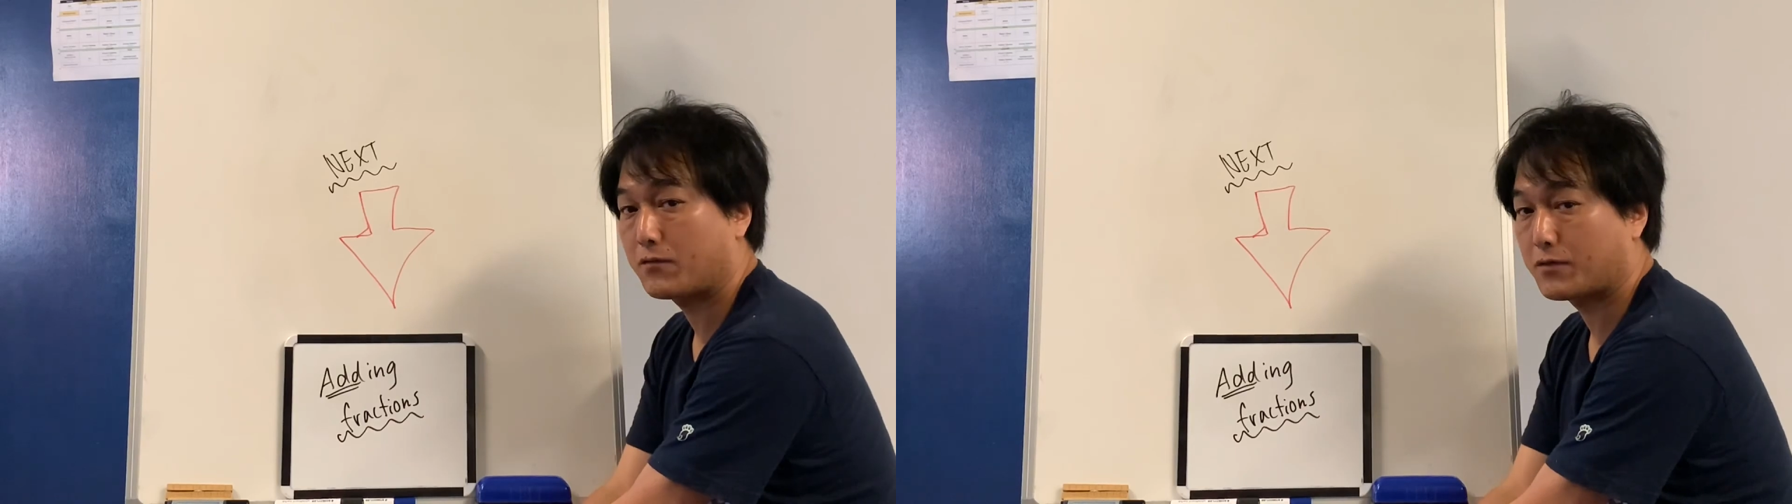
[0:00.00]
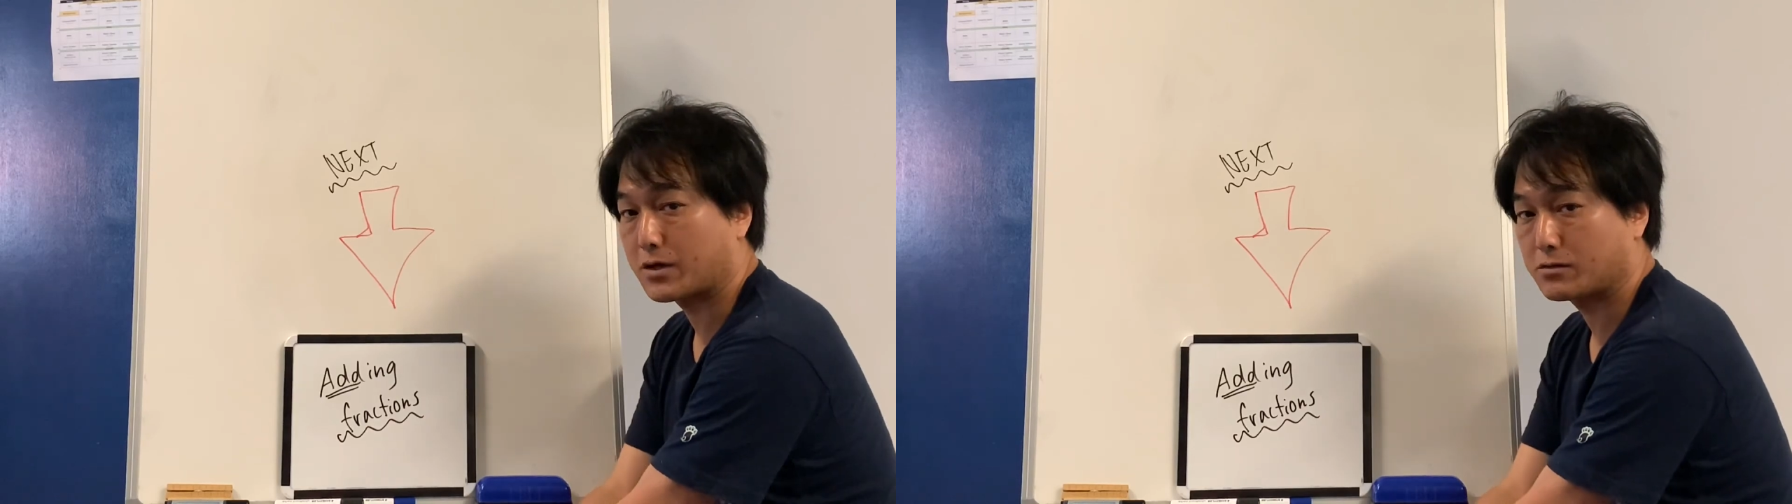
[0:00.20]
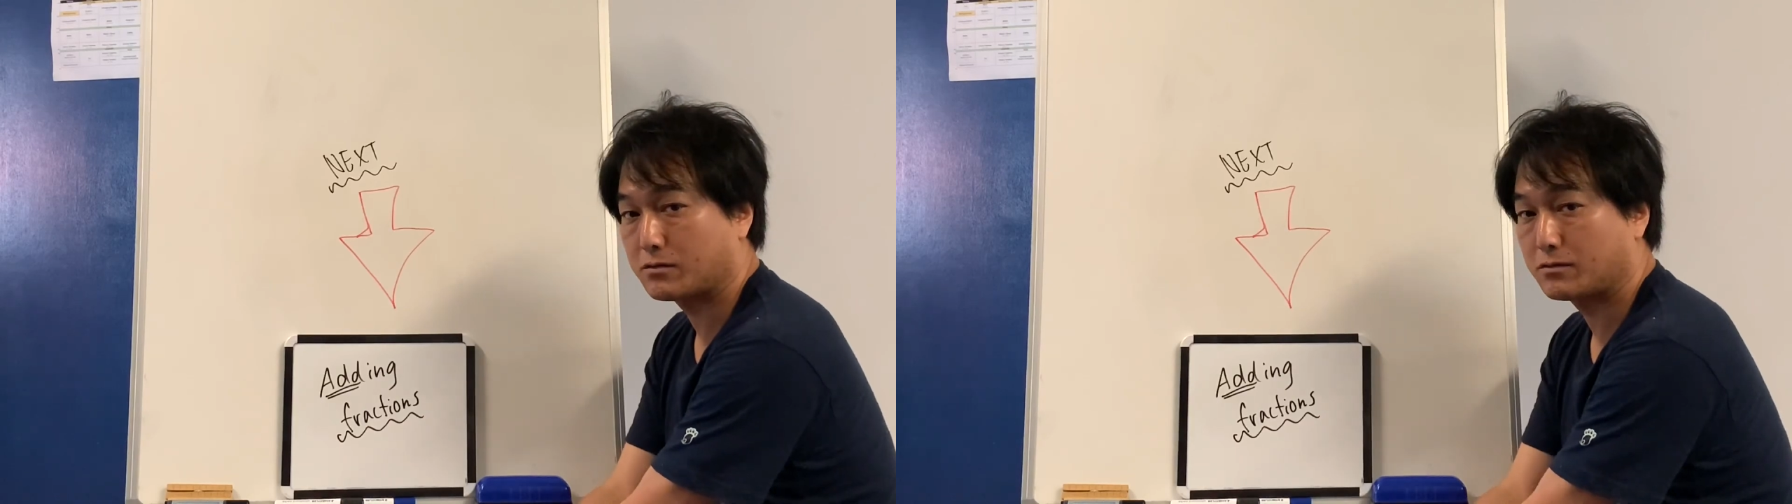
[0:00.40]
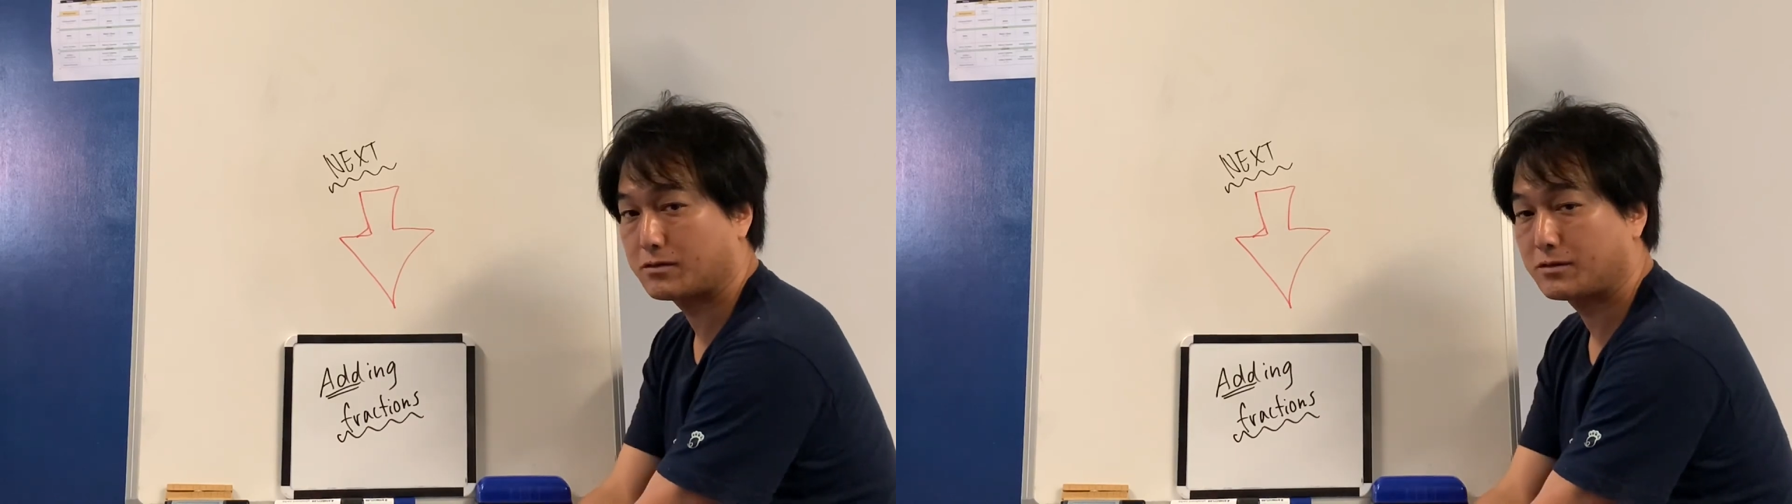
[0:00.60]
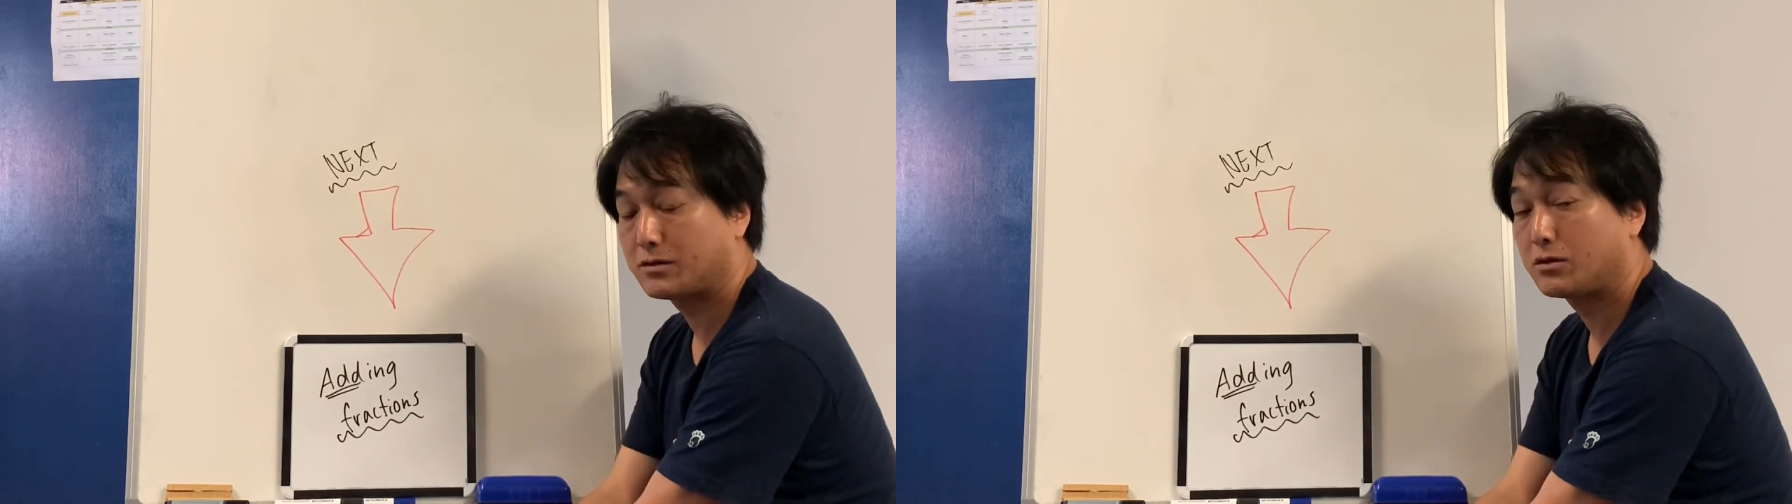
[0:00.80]
fractions.
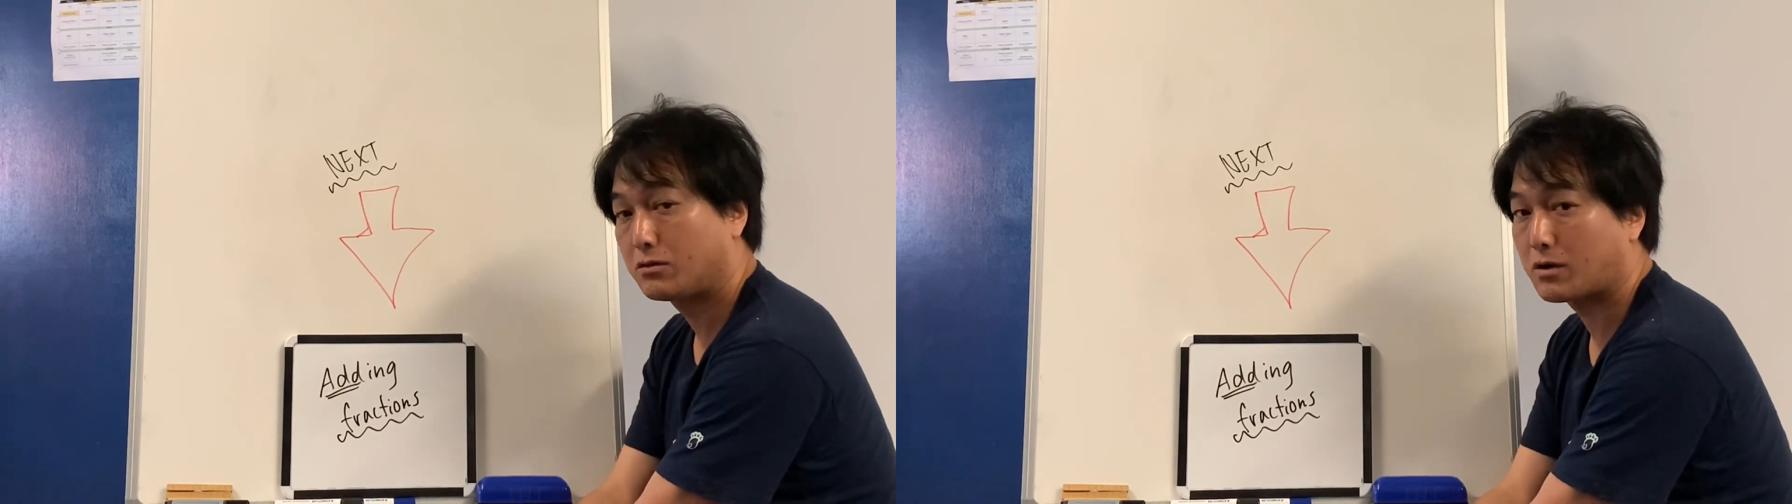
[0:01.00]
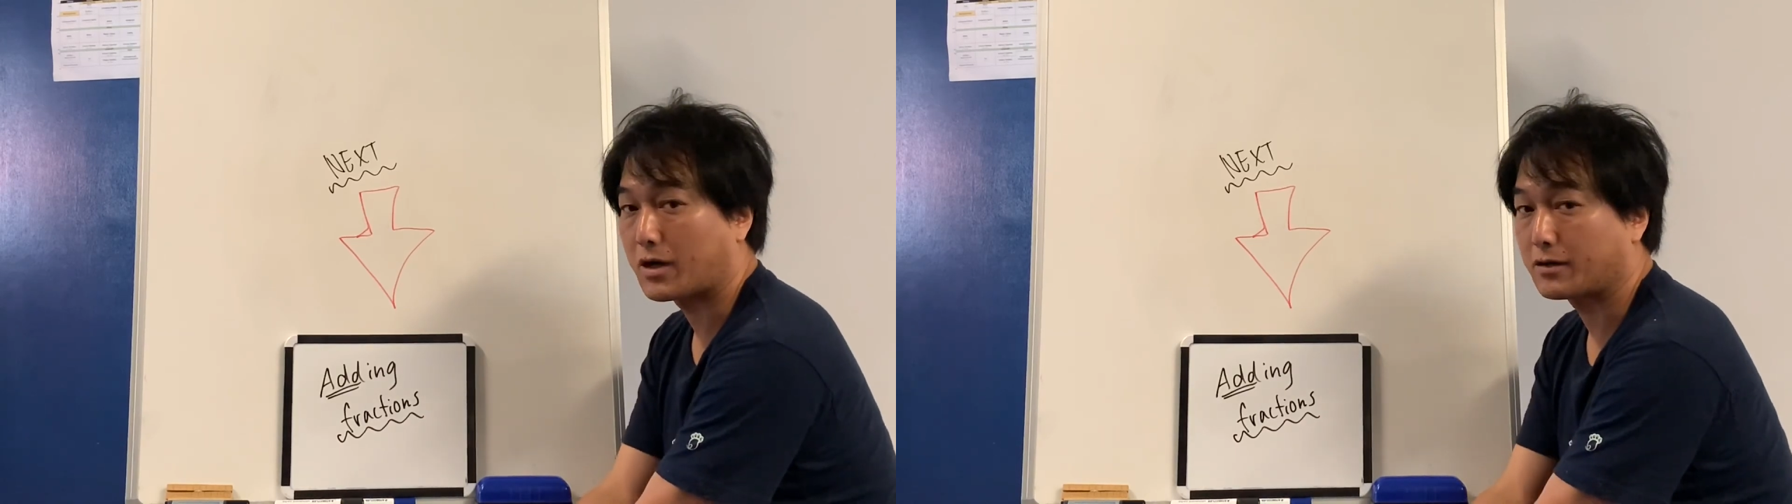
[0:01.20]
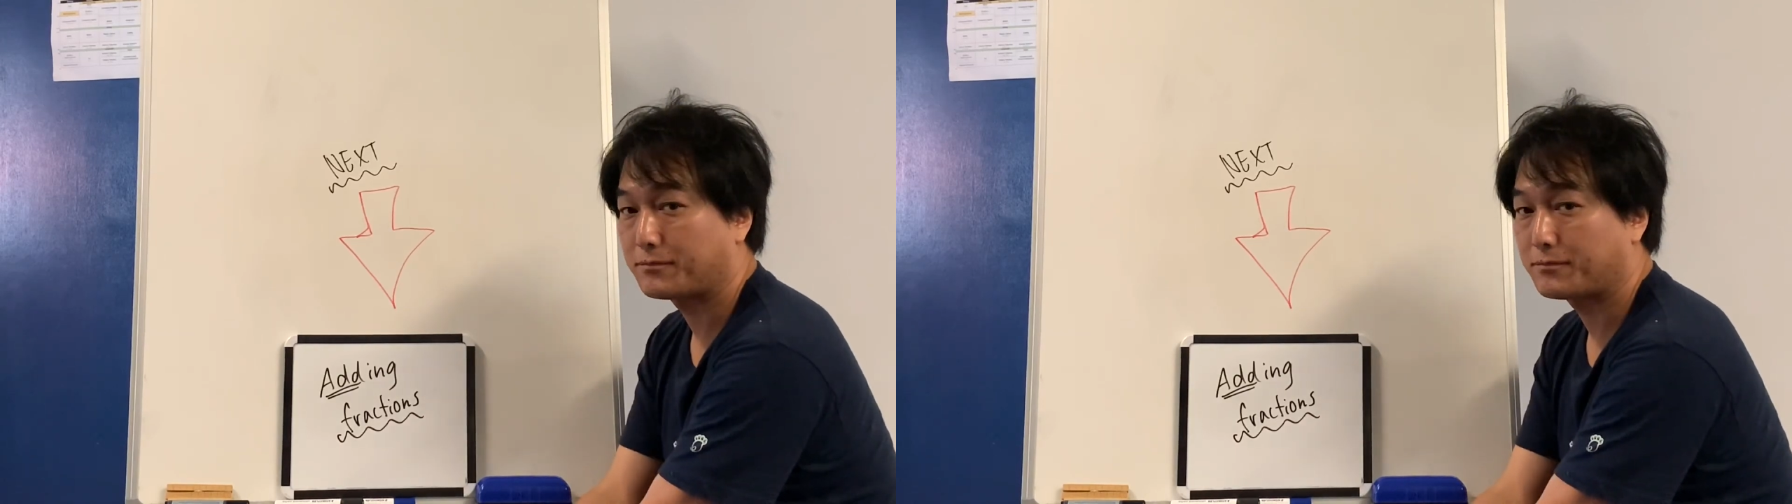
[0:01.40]
Good luck.